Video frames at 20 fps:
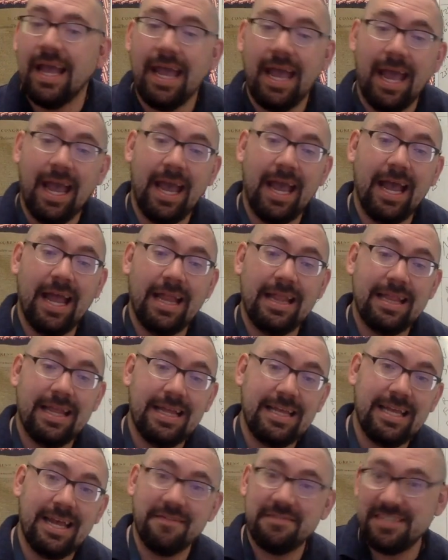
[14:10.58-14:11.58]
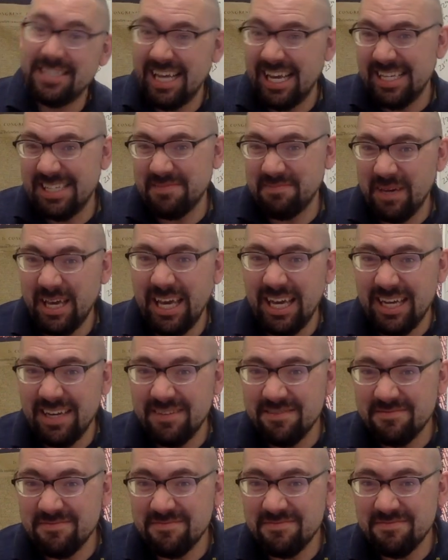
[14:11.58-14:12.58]
and then you have to take some heat,
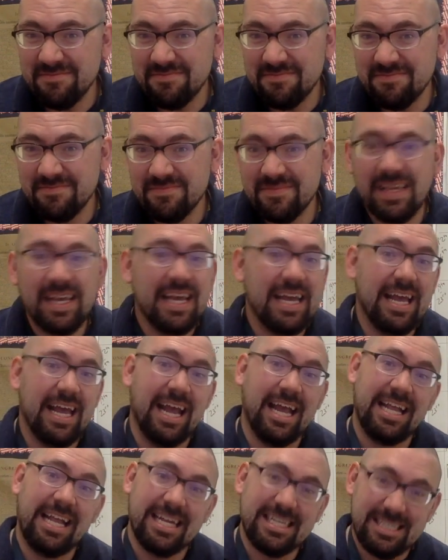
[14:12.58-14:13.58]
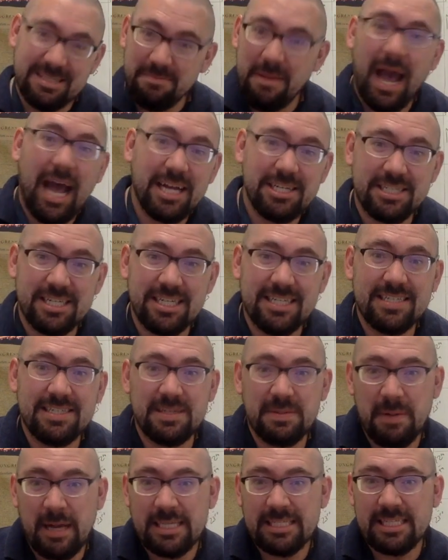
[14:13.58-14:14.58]
and you smash it
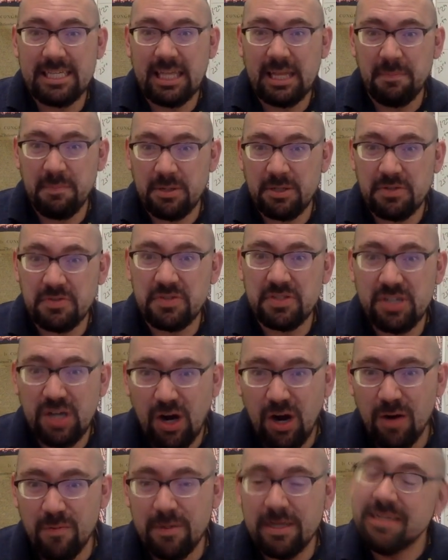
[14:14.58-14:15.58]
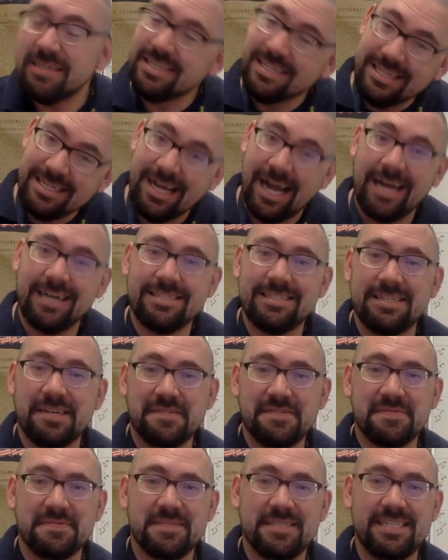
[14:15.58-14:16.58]
to basically produce carbon. You got
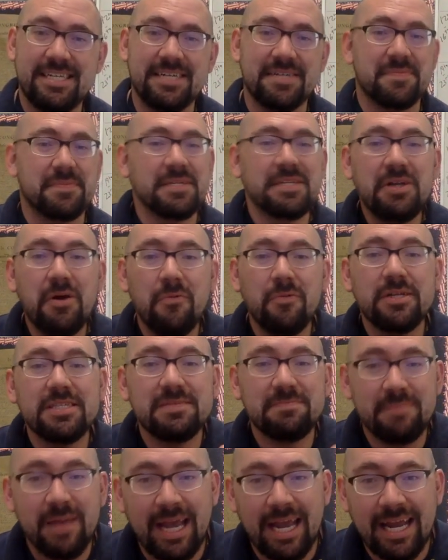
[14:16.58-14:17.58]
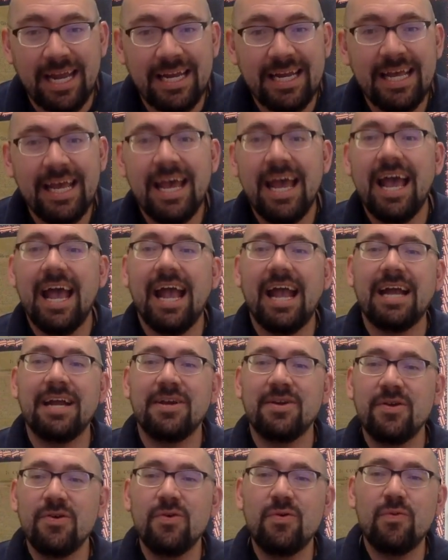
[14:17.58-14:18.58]
yourself some steel. But no one's made a
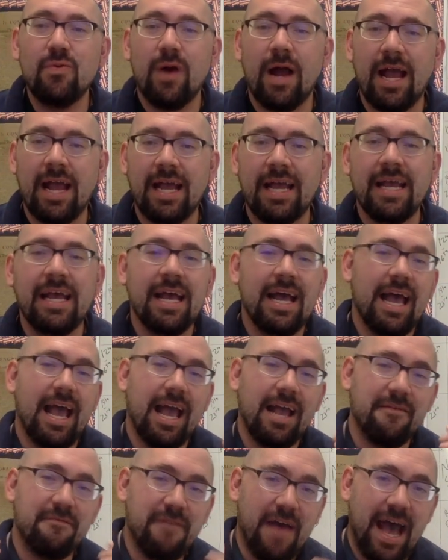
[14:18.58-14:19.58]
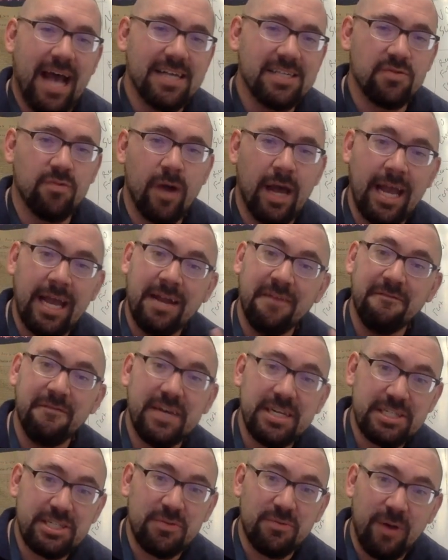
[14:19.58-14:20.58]
new way, a fast way, an
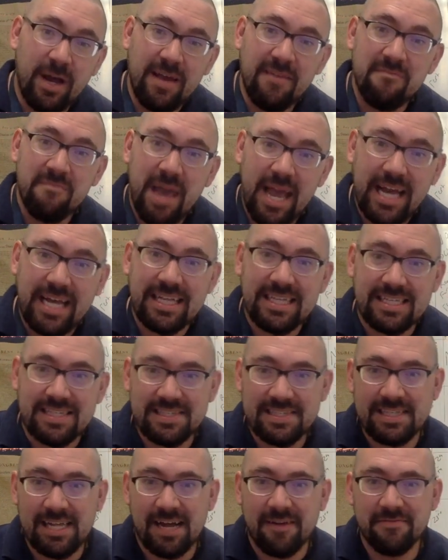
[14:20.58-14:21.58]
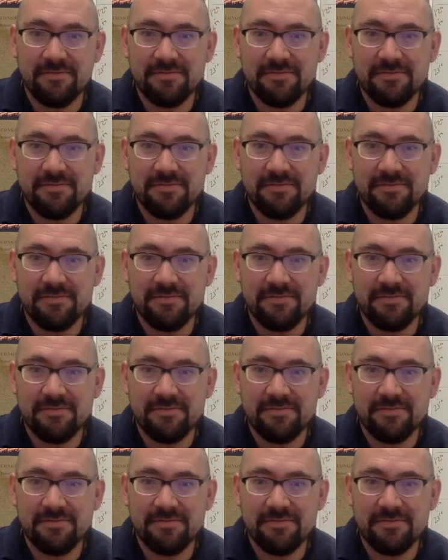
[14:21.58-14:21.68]
efficient way of making this stuff